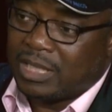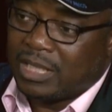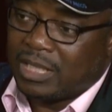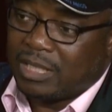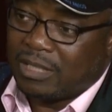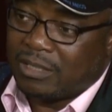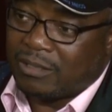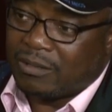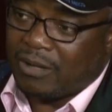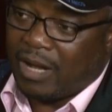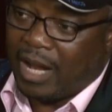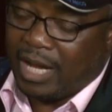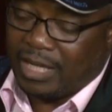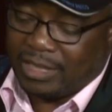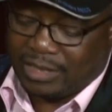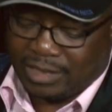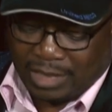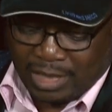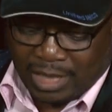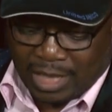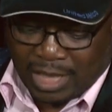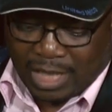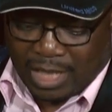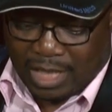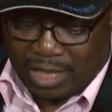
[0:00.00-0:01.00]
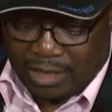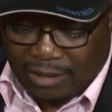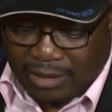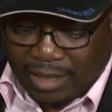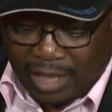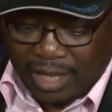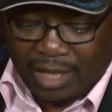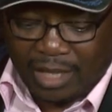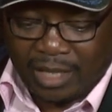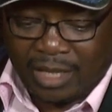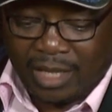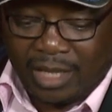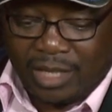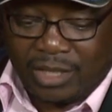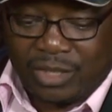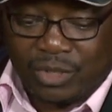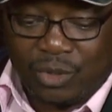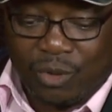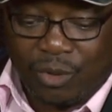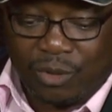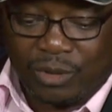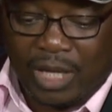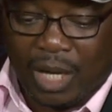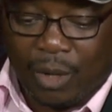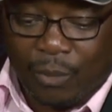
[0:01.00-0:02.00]
All right? Okay.
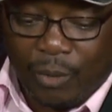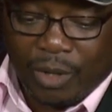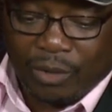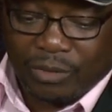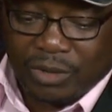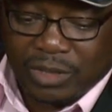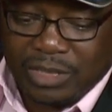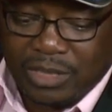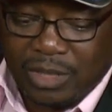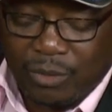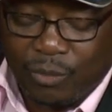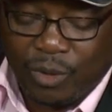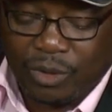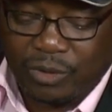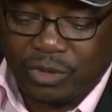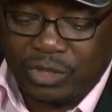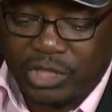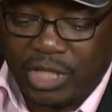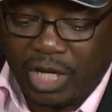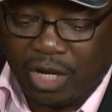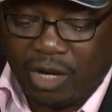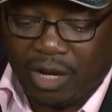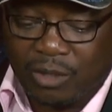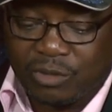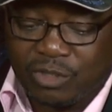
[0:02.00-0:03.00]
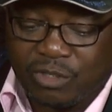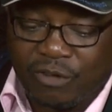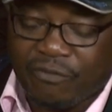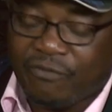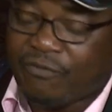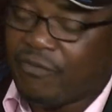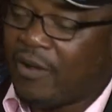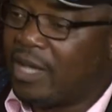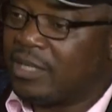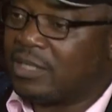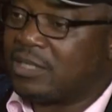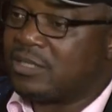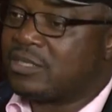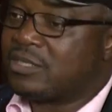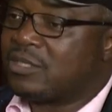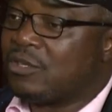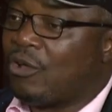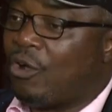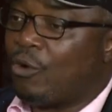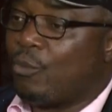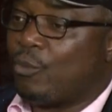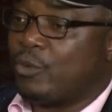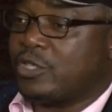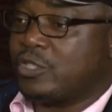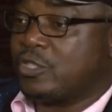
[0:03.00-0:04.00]
So now we're gonna check out your final
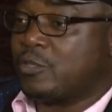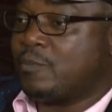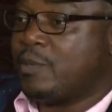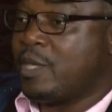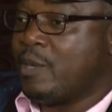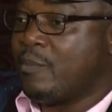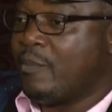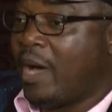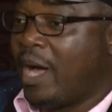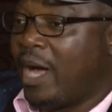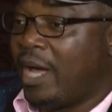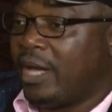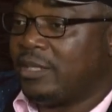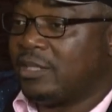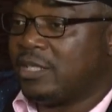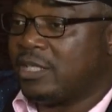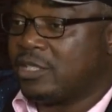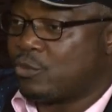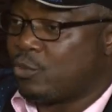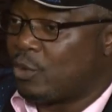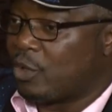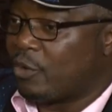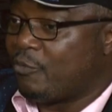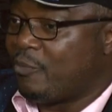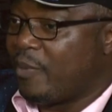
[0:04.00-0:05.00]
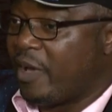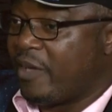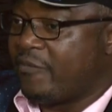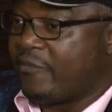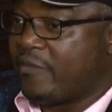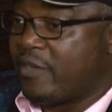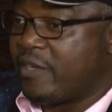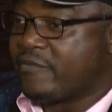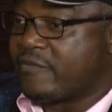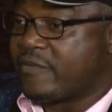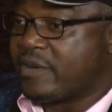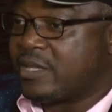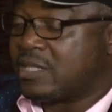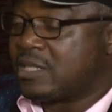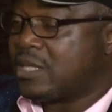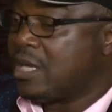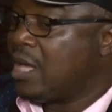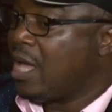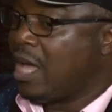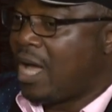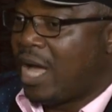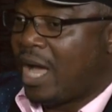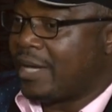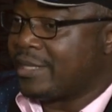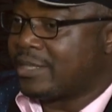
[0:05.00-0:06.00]
song, which is "Be Mine." It's one of my favorites.
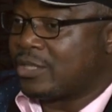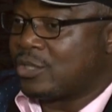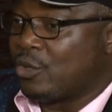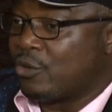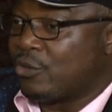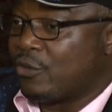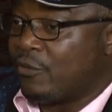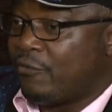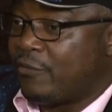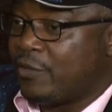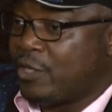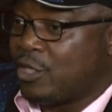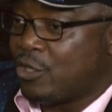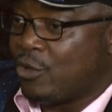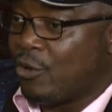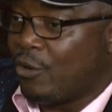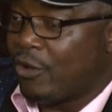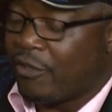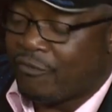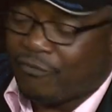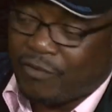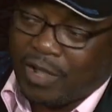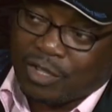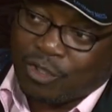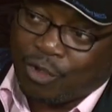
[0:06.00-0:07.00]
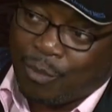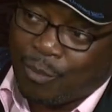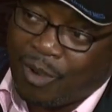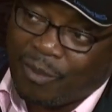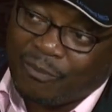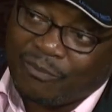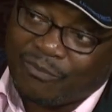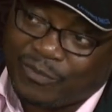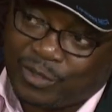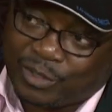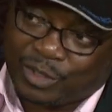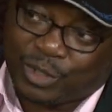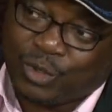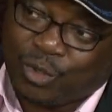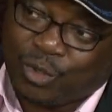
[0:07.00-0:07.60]
I saw the video. In fact, your mom first